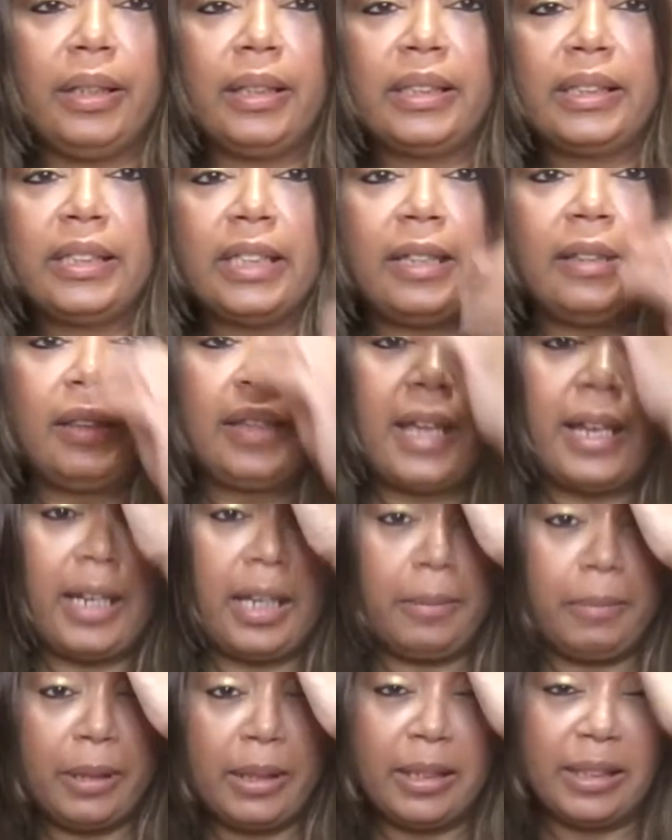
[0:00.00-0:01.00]
the
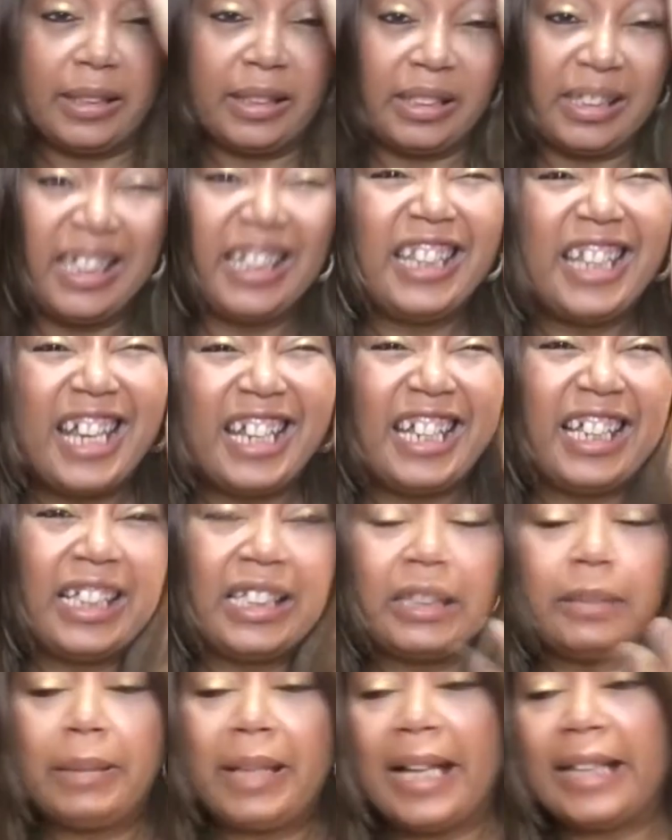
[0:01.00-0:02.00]
synthetic, because
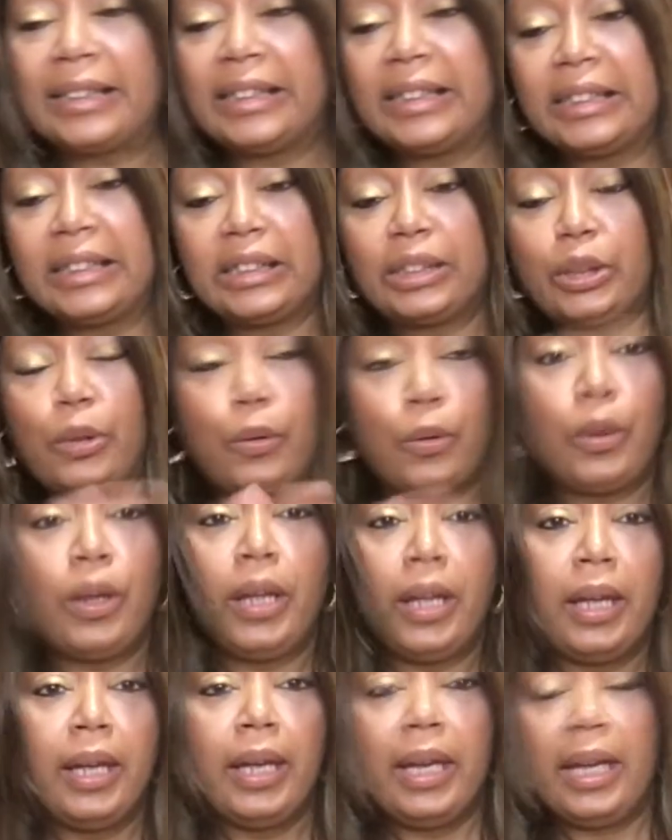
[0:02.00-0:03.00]
synthetic is plastic, so